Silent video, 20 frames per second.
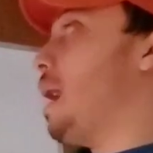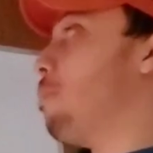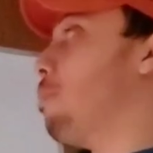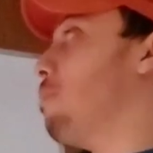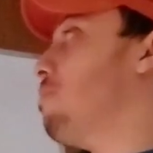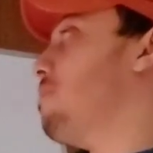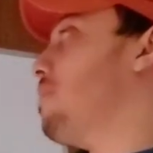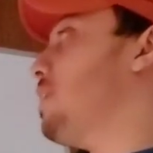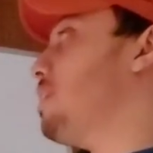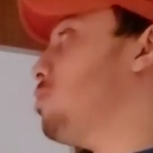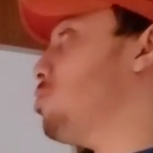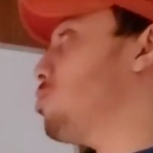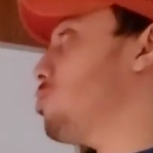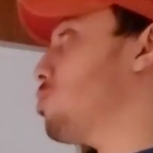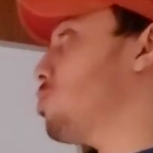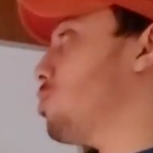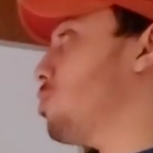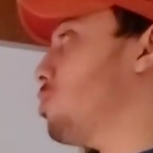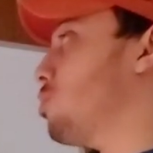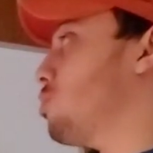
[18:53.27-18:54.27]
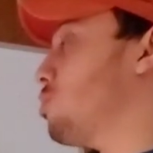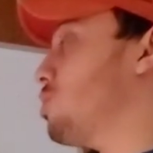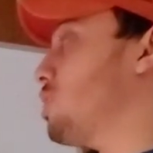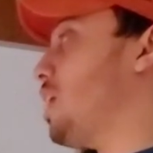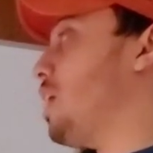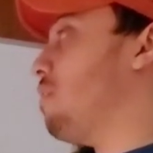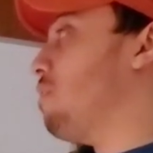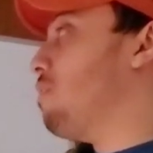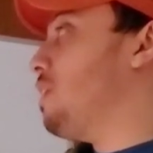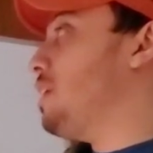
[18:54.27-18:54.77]
happy face or, or,
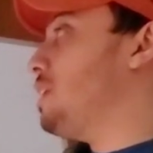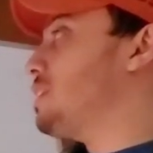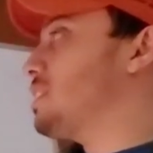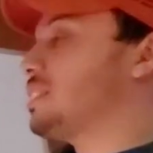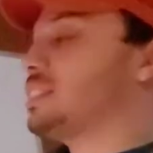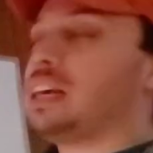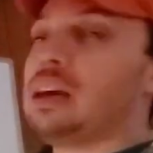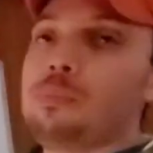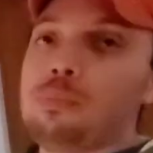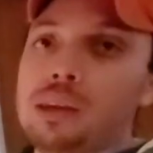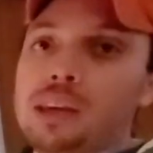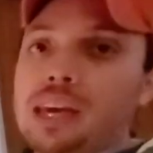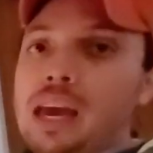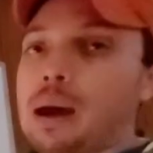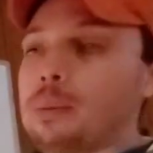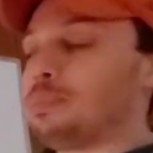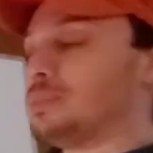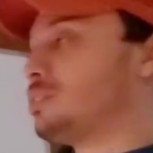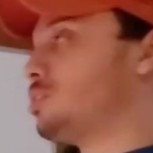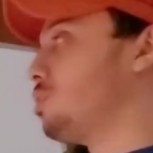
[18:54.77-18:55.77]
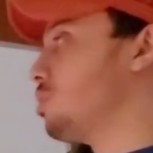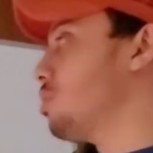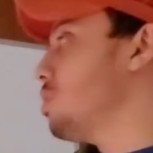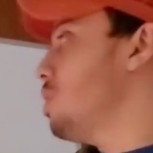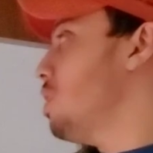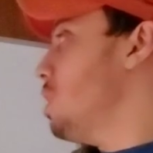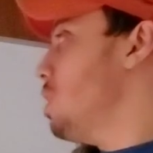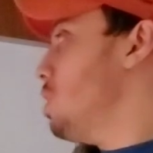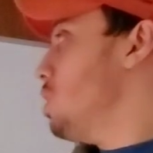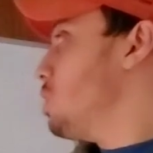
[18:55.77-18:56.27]
sad face. The same thing happens
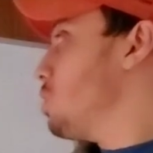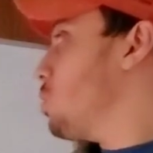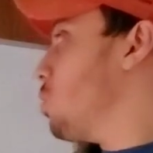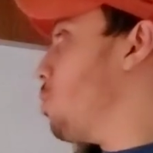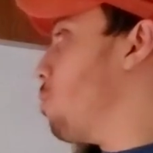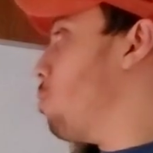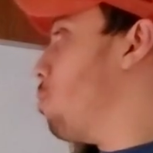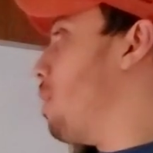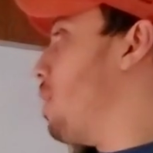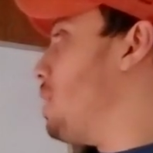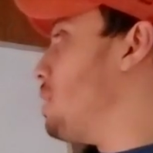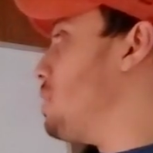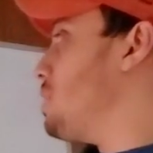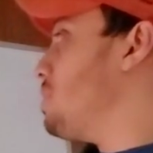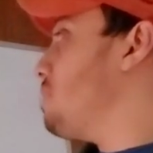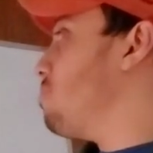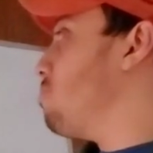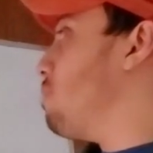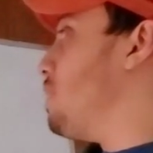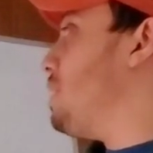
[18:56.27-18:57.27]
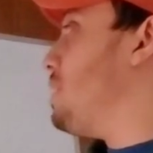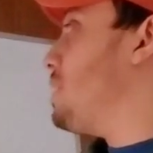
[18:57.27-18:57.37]
here. So positive